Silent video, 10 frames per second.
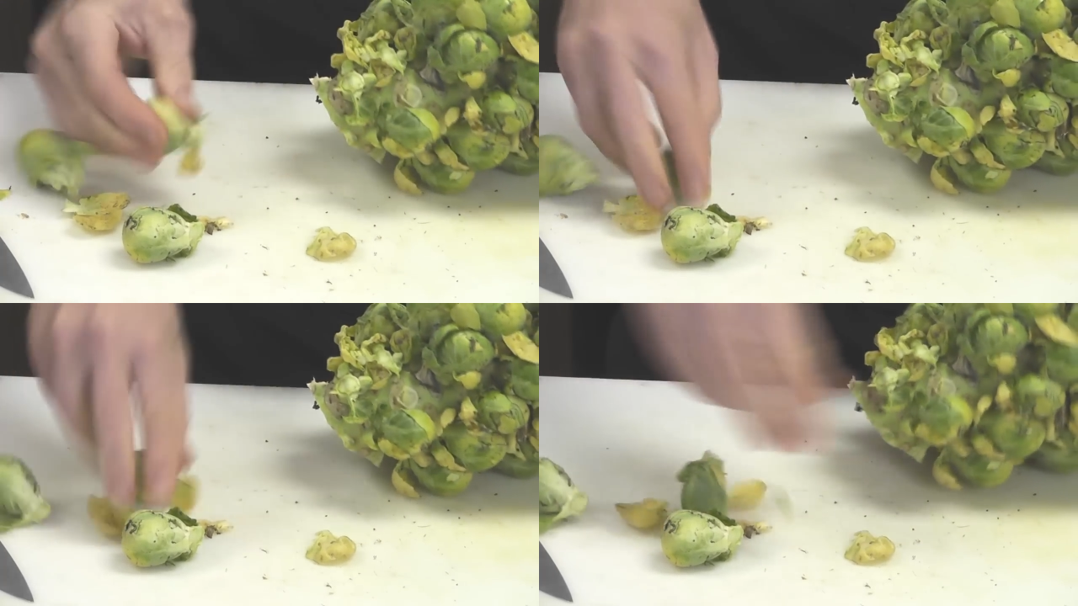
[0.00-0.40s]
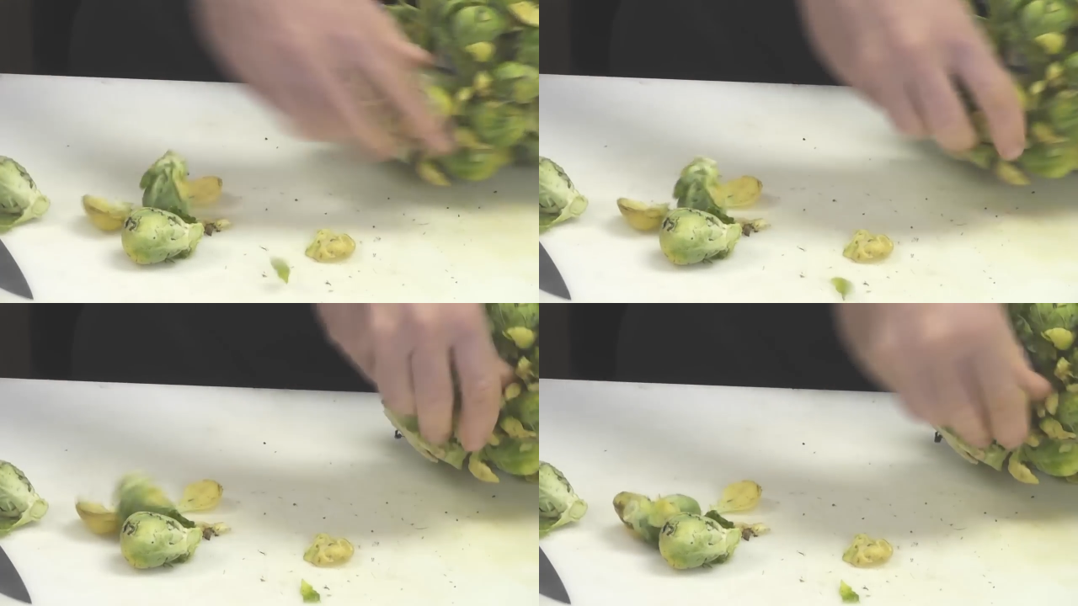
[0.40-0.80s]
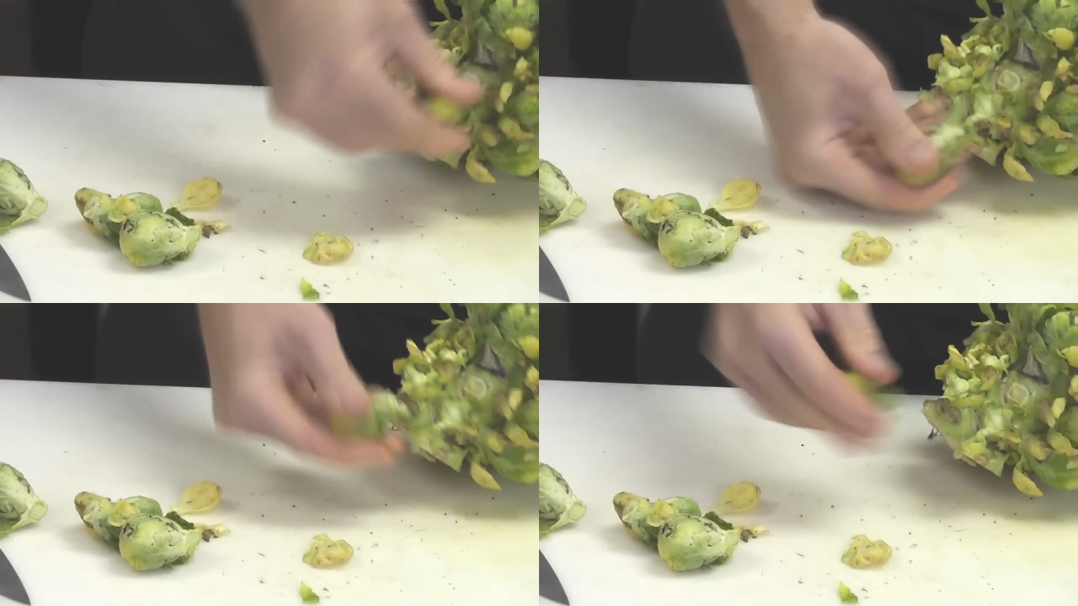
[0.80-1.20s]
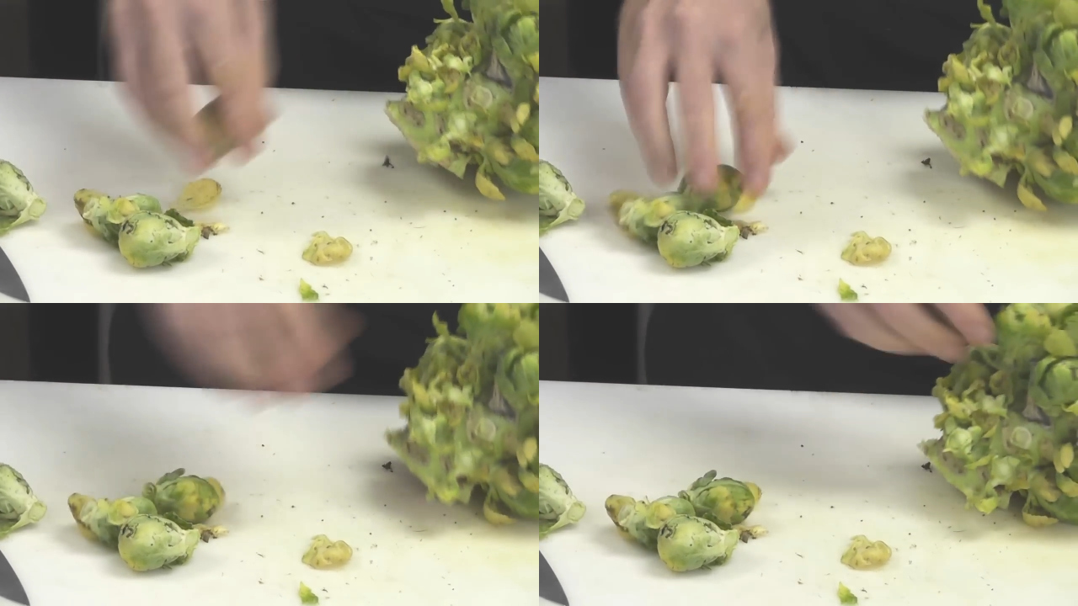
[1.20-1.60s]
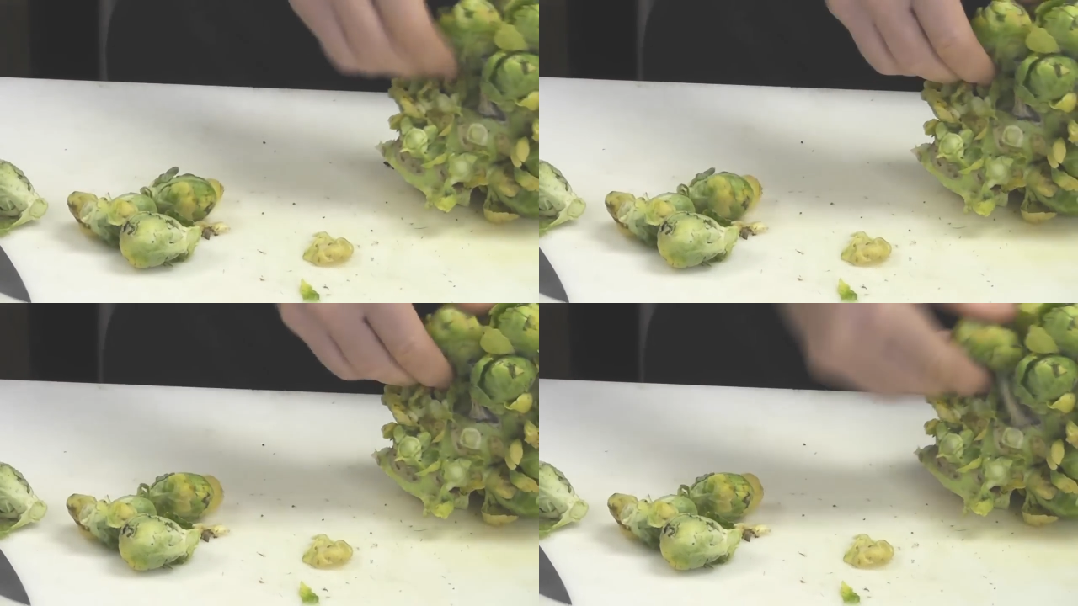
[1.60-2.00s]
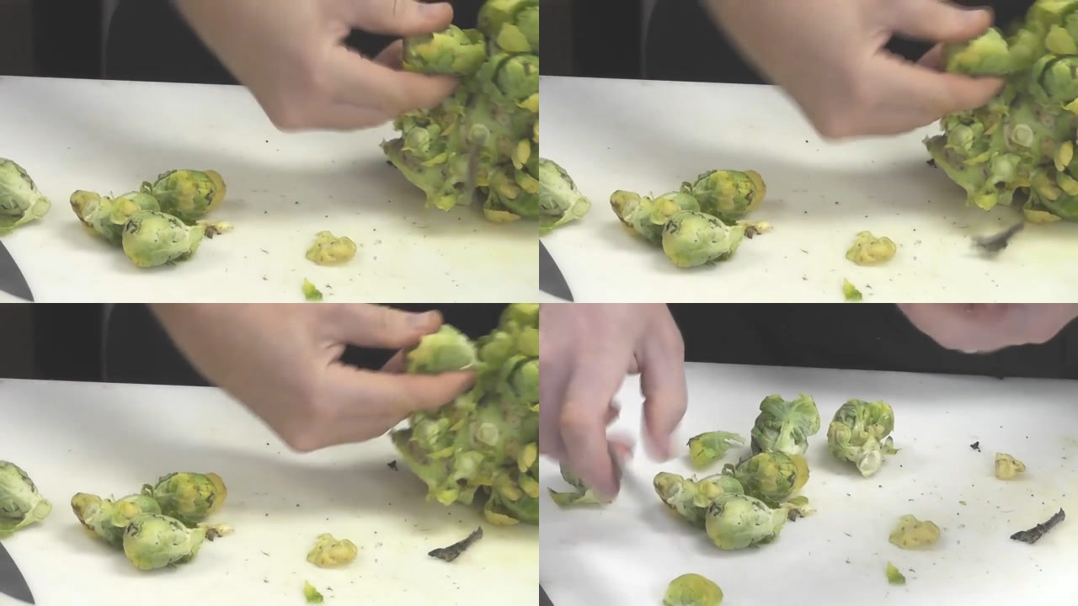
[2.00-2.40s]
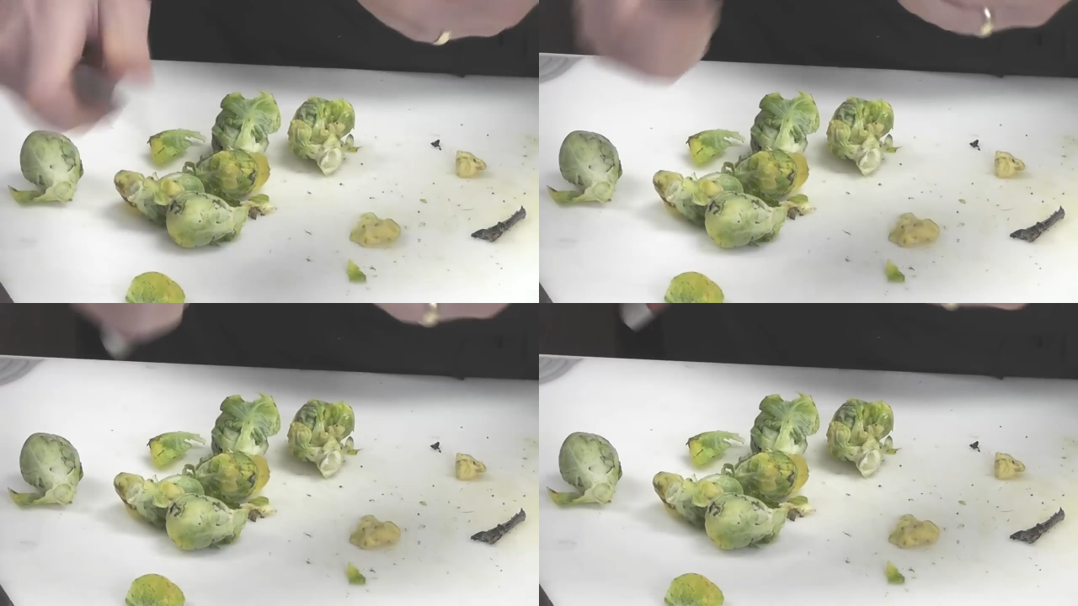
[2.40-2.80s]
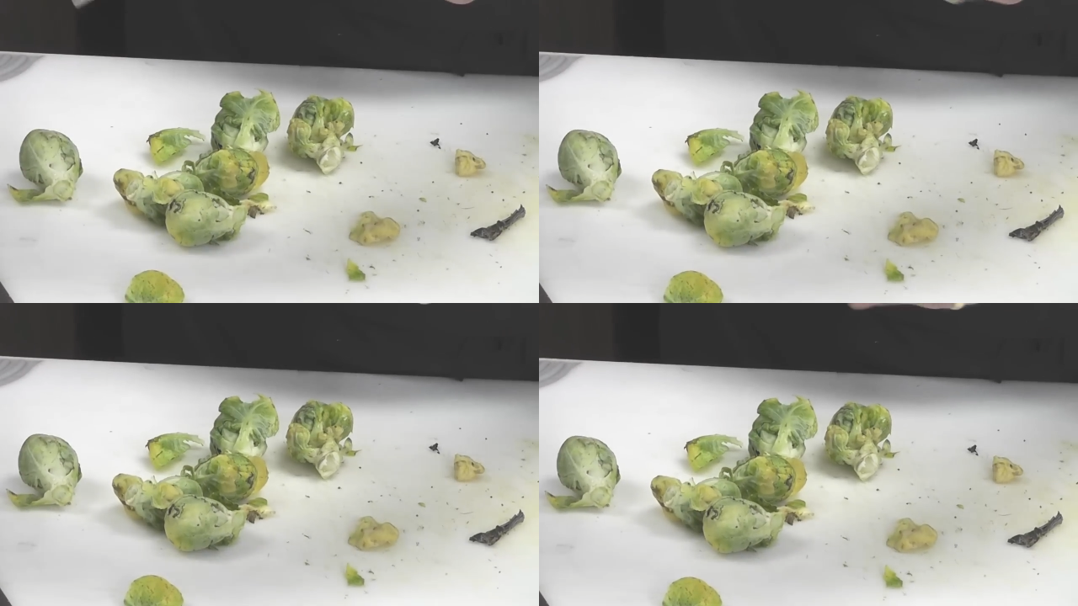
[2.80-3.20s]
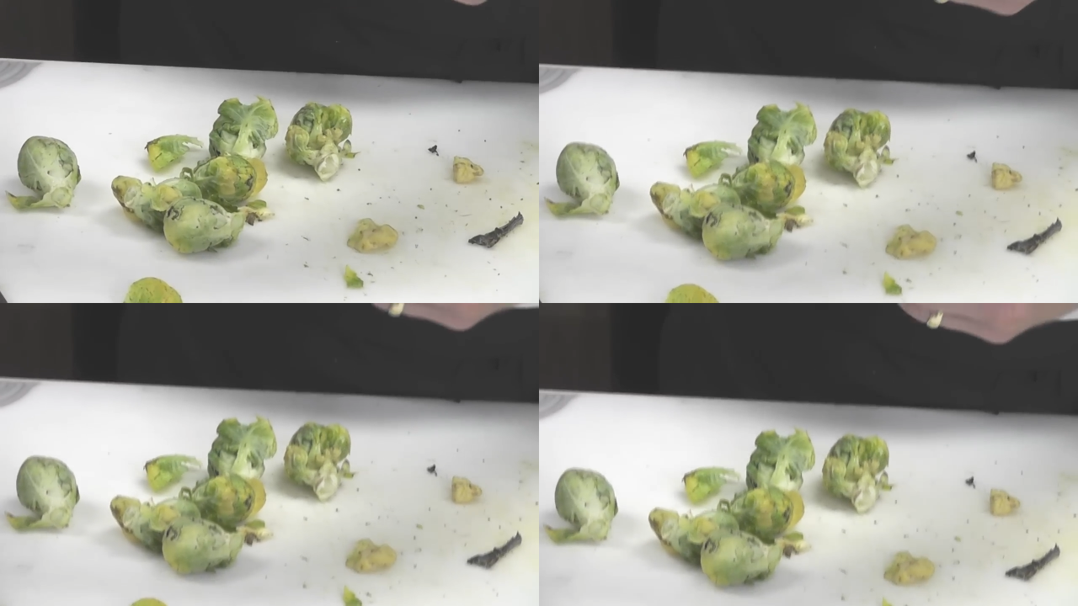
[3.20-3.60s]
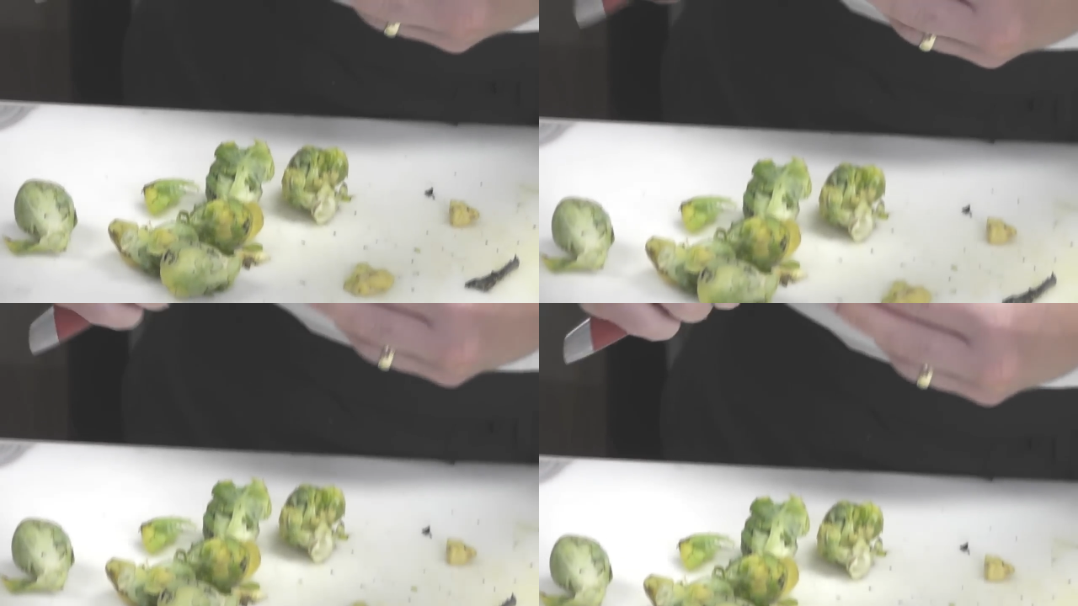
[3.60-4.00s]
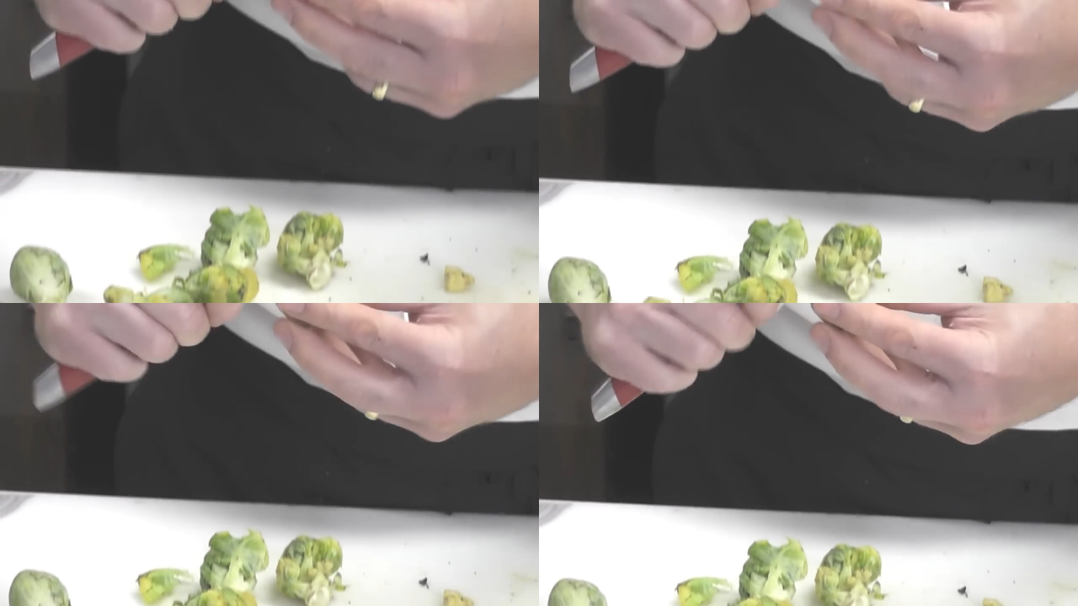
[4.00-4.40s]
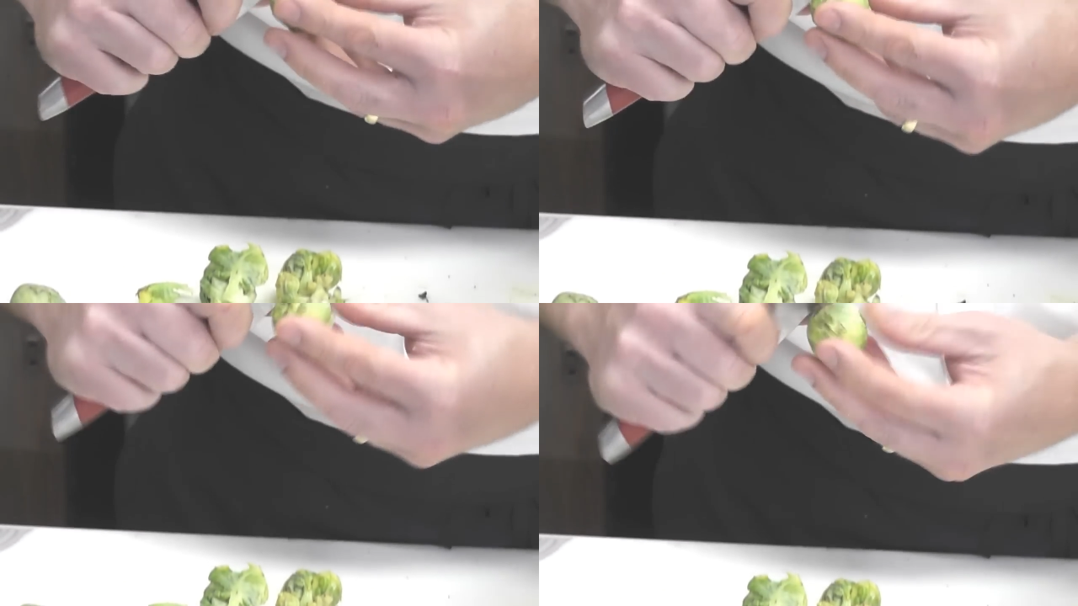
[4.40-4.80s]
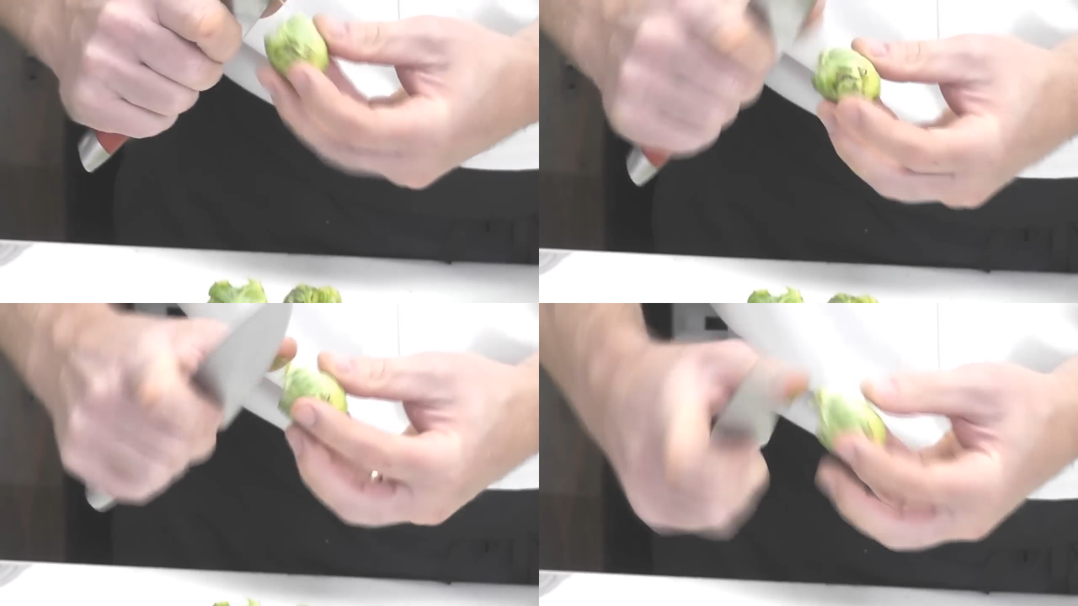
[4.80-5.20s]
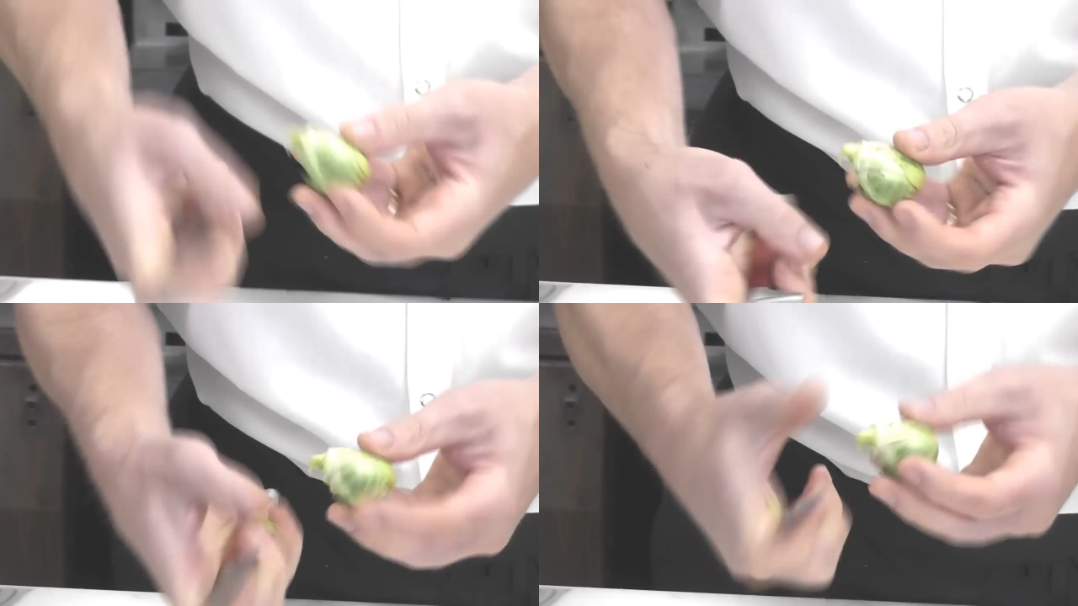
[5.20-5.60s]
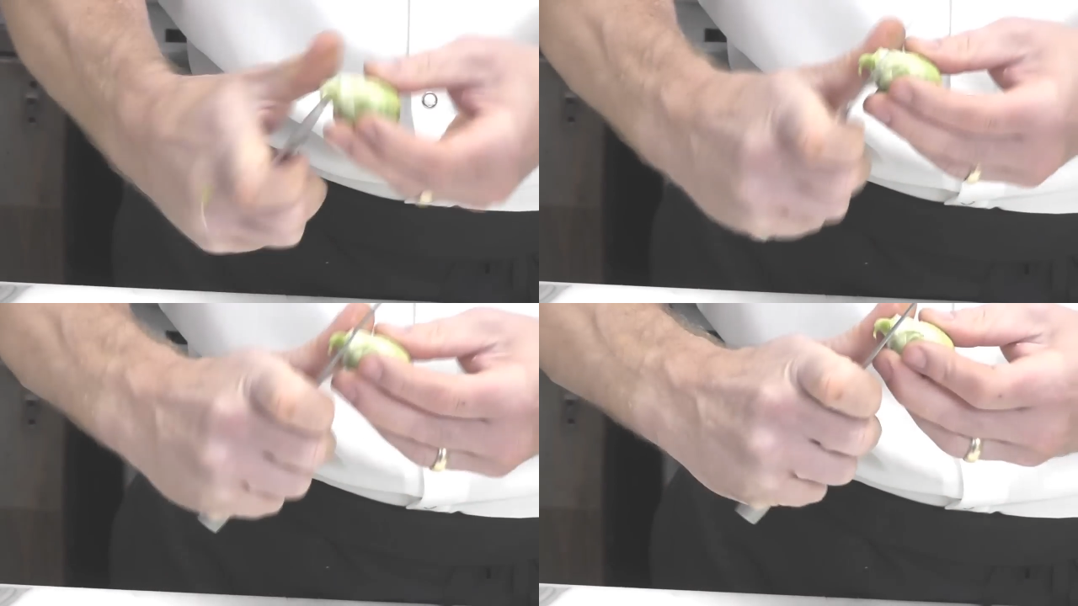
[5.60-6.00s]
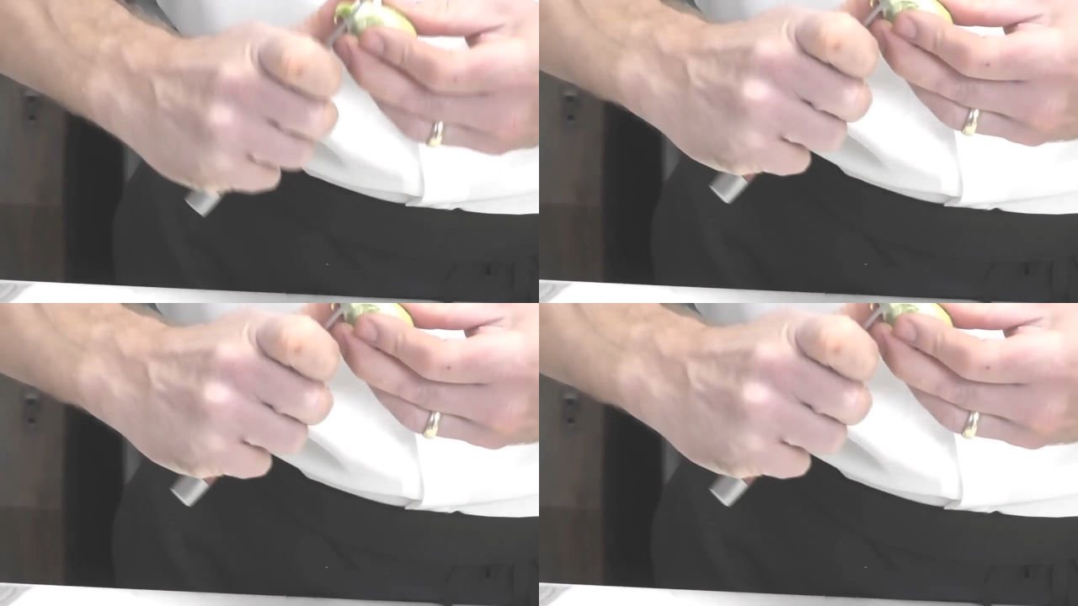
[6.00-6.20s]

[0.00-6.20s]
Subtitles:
Nobody's mouth can be seen.